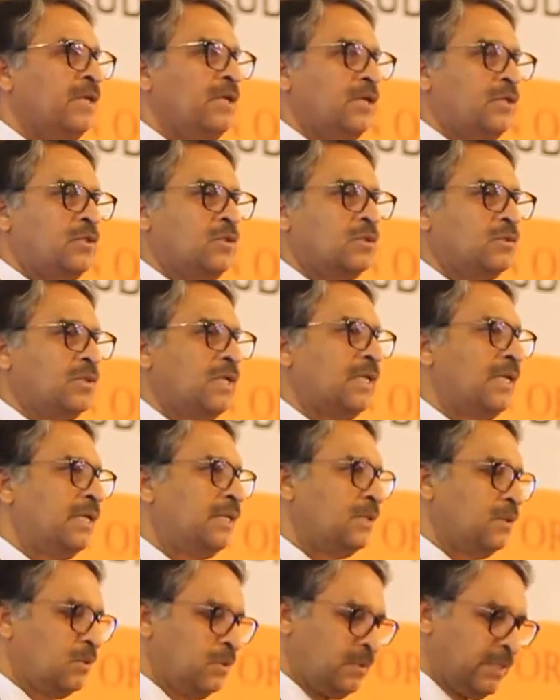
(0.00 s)
issues
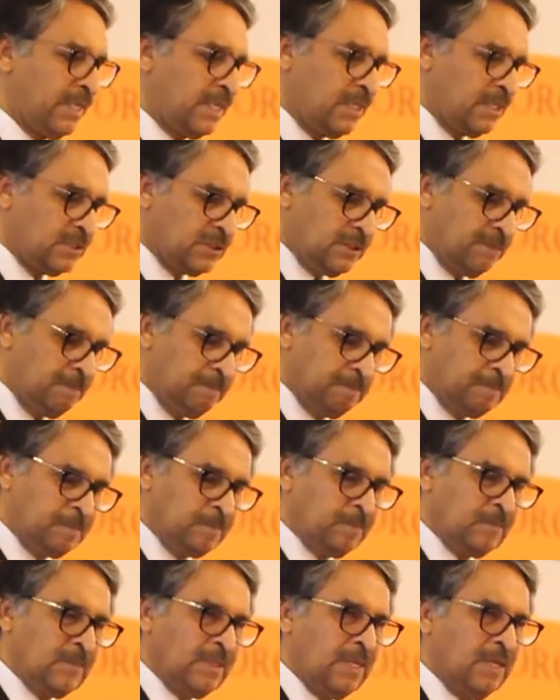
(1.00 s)
related to terrorism,
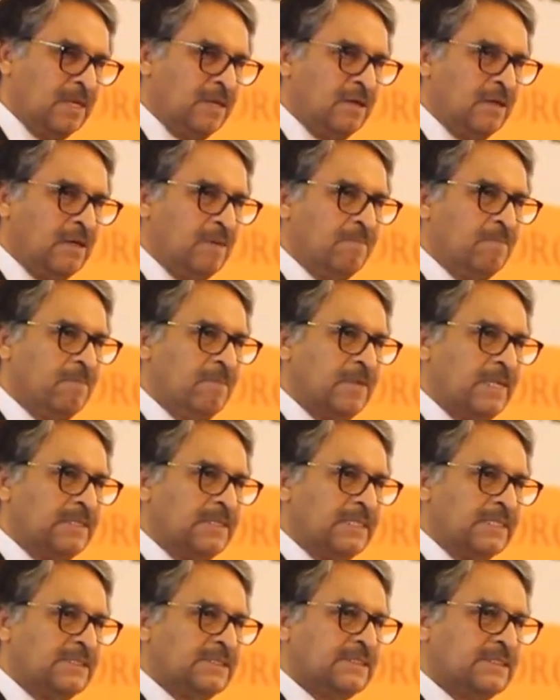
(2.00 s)

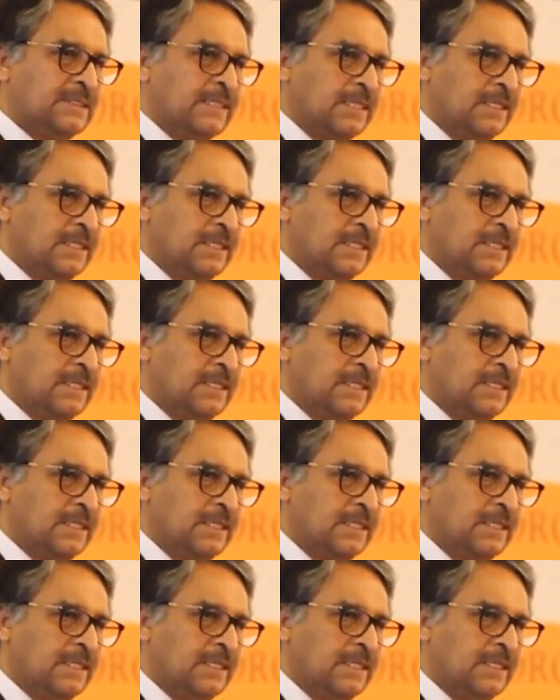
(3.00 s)
this